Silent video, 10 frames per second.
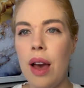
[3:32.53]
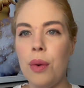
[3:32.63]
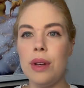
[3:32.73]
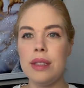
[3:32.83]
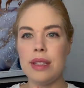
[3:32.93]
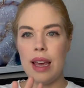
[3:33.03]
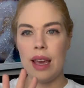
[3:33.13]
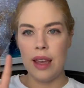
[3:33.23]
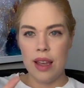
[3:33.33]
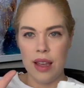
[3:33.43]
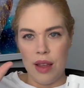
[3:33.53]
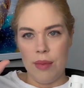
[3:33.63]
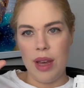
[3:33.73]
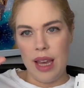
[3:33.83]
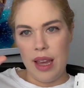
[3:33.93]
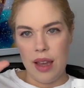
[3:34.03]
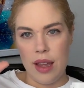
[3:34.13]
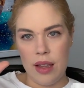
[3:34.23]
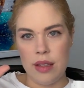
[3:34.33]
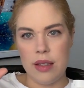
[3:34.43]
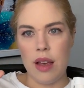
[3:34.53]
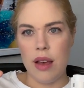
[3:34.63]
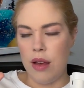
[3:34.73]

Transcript: I will say my hands,